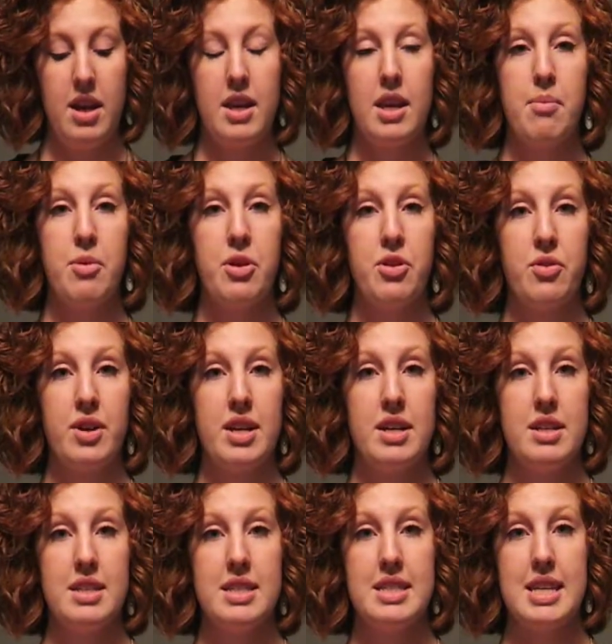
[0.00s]
Number
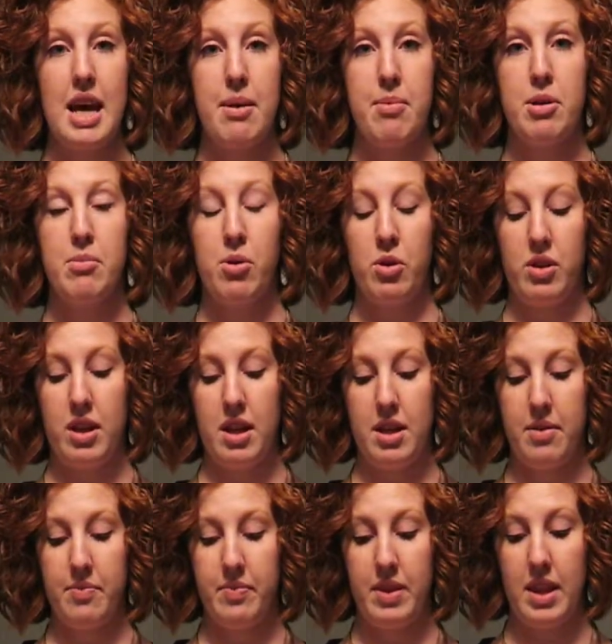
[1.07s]
3,
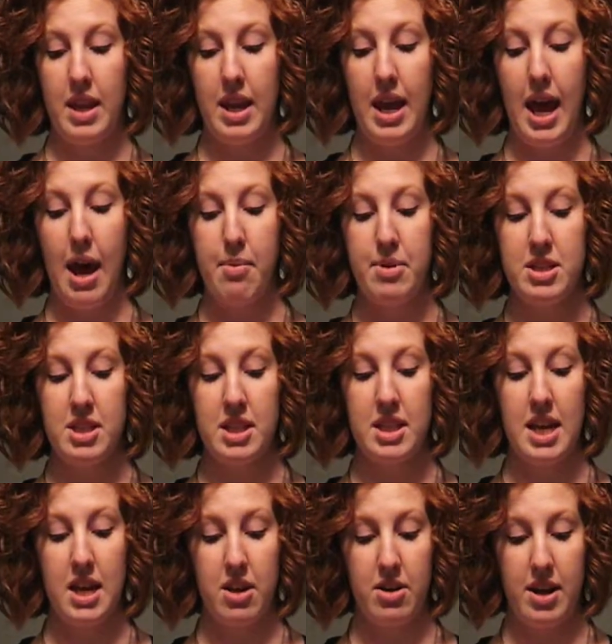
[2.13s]
cyberbullying. It happens on
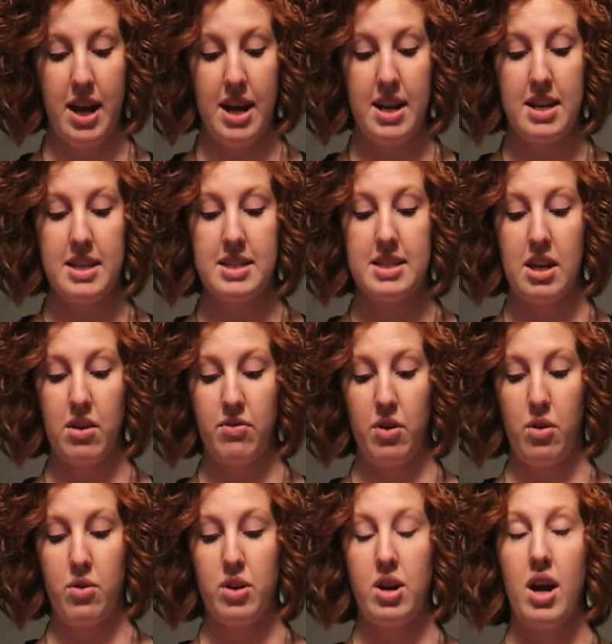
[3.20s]
the internet, cell
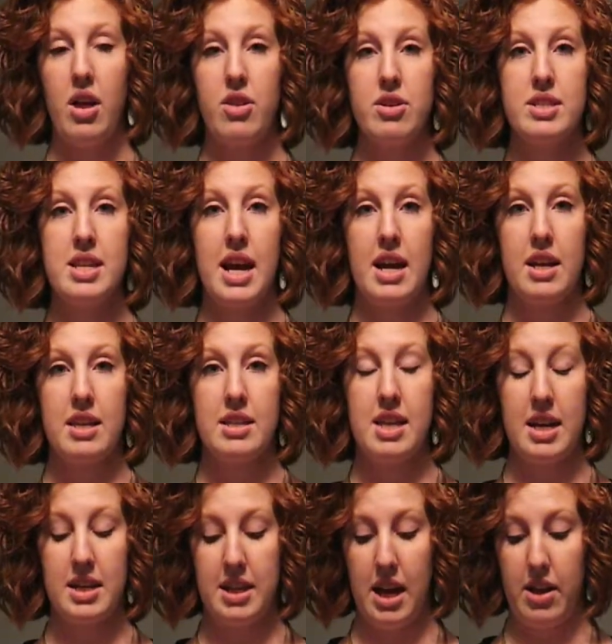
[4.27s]
phone, or other
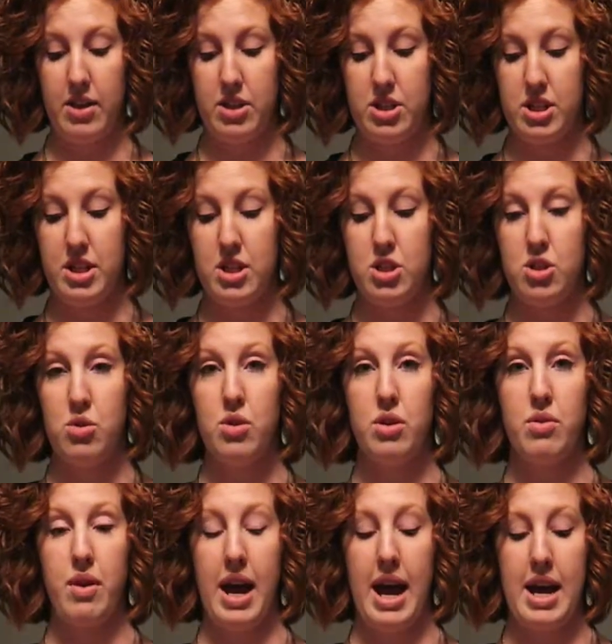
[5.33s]
technology to
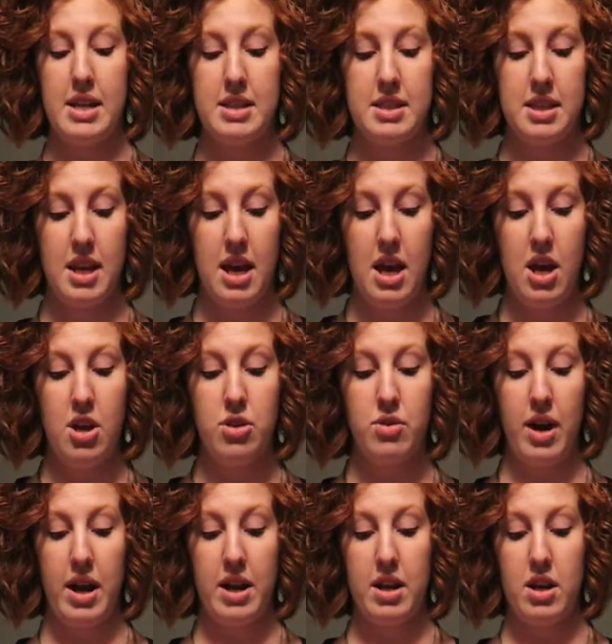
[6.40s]
harass,
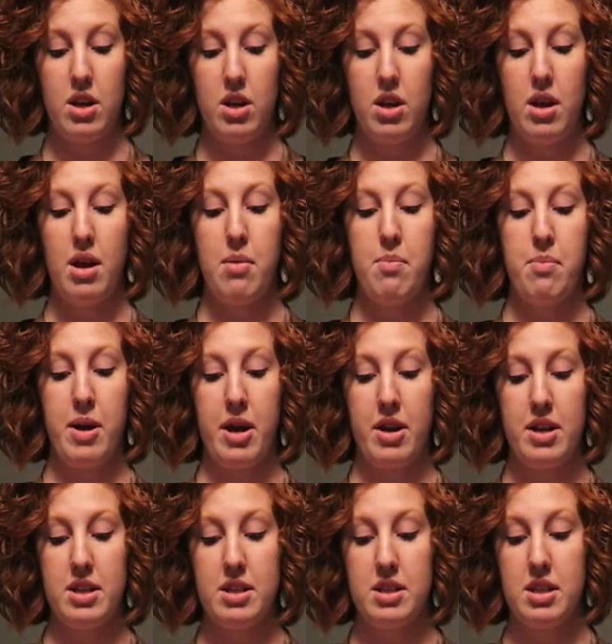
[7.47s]
threaten,
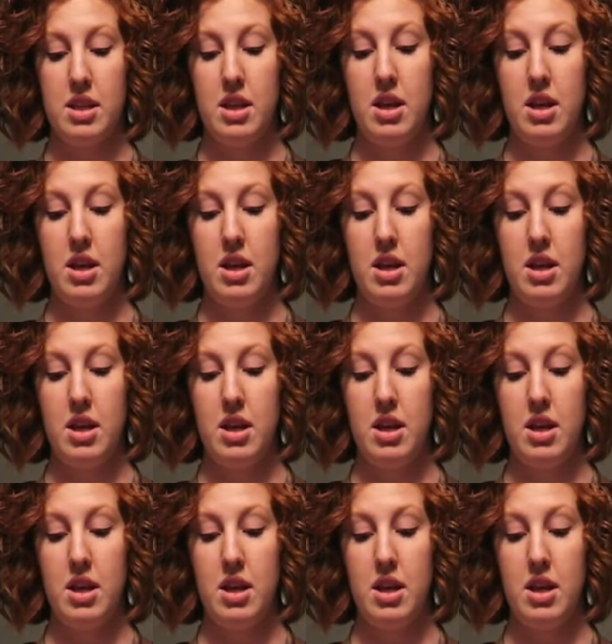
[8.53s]
embarrass